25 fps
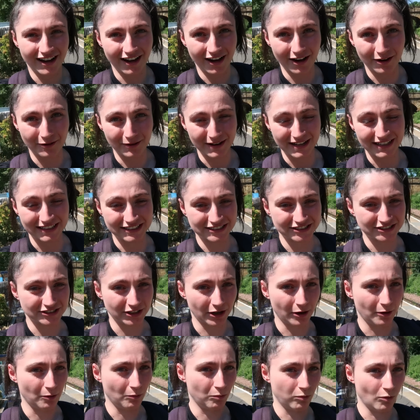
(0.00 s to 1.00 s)
Oh, it is
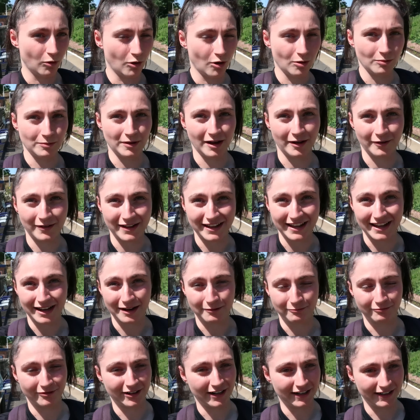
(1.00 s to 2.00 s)
so warm out here.
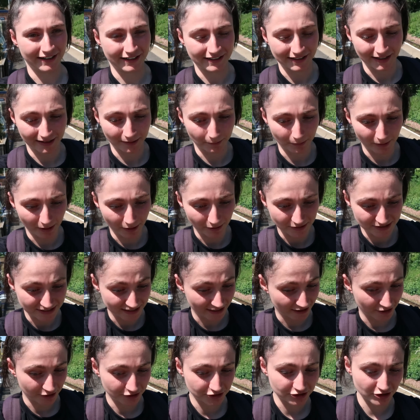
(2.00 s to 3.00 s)
I'm really glad about it.
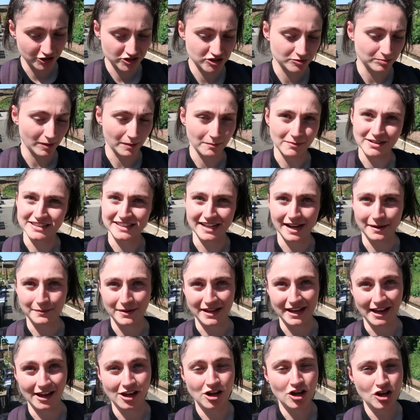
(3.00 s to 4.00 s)
I can just spend my time
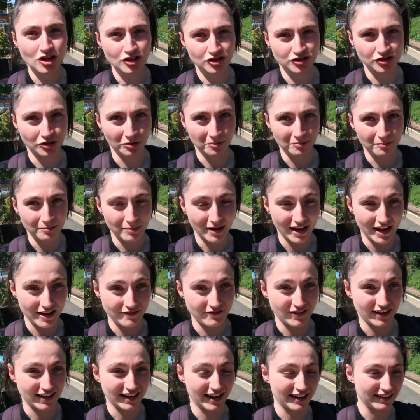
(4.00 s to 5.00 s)
here
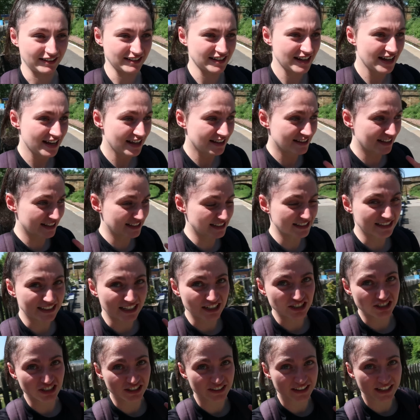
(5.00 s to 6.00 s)
sunbathing, and this is
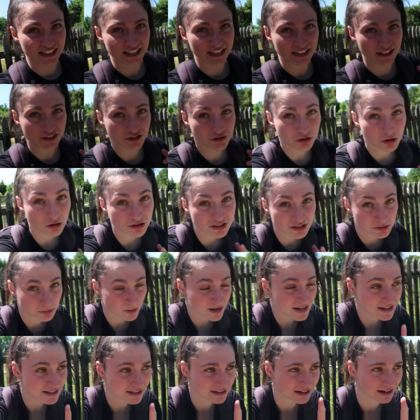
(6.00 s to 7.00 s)
actually the shortest
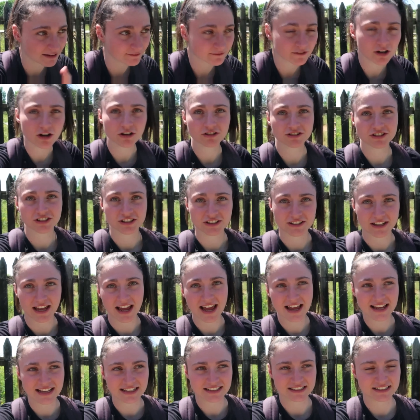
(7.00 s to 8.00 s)
wait I've got
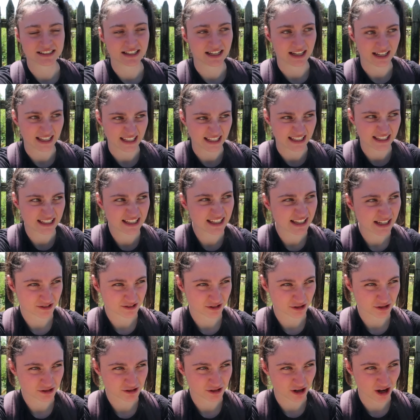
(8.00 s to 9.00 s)
today. It's like
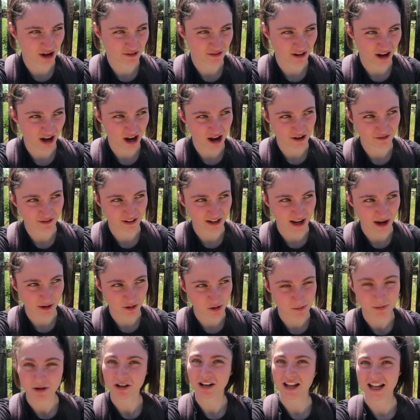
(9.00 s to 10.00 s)
just over half an
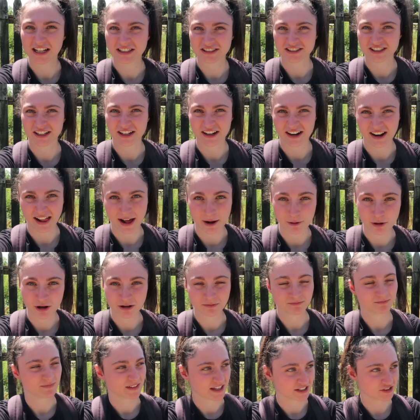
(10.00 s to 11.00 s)
hour, but less than an hour.
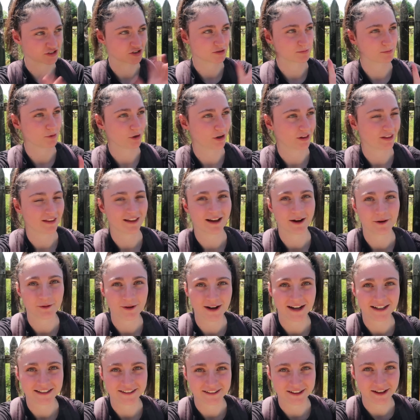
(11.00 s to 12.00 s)
Let's just put it that
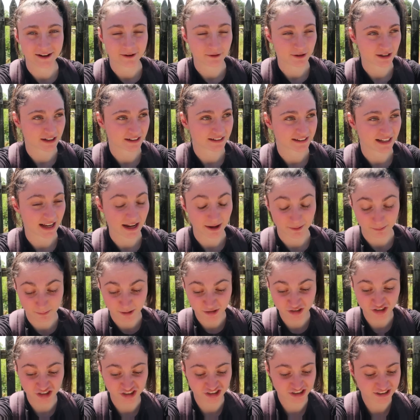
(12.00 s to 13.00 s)
way. So yeah, I'm
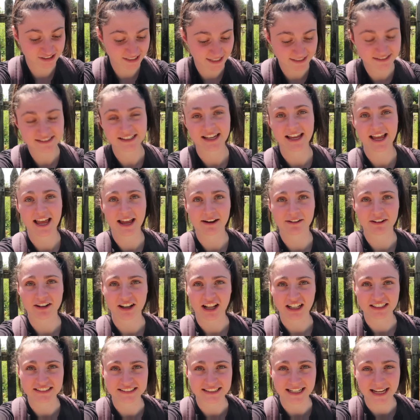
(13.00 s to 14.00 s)
gonna just sit here in
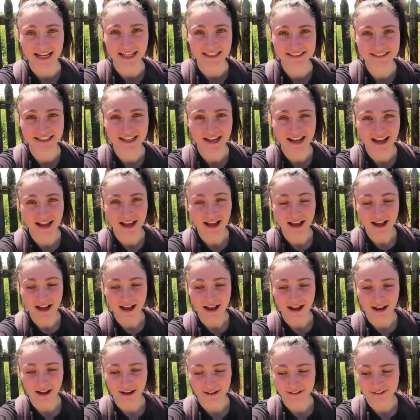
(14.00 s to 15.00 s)
this seat
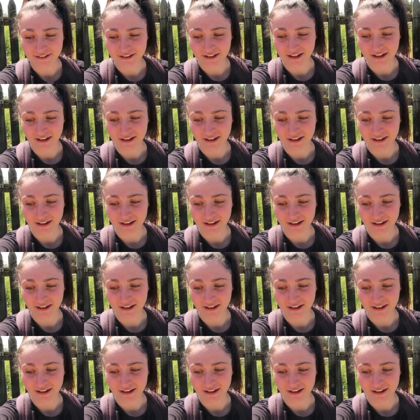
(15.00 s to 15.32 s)
and